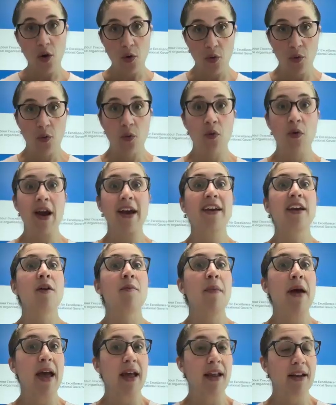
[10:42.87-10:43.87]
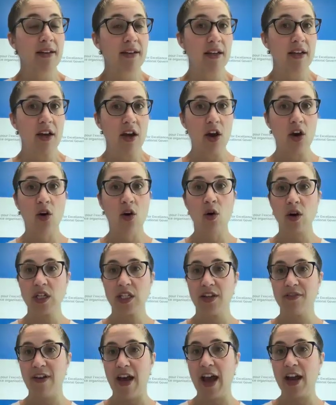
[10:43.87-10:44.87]
recommend a course
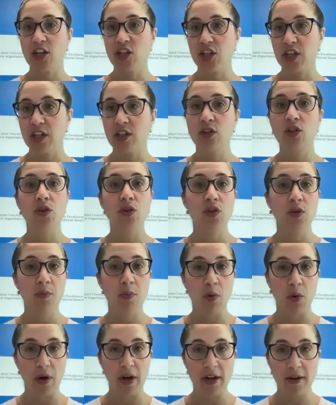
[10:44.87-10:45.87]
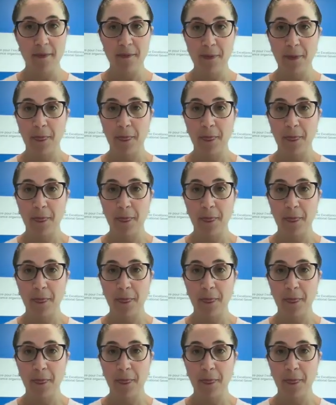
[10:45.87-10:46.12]
of action to the board.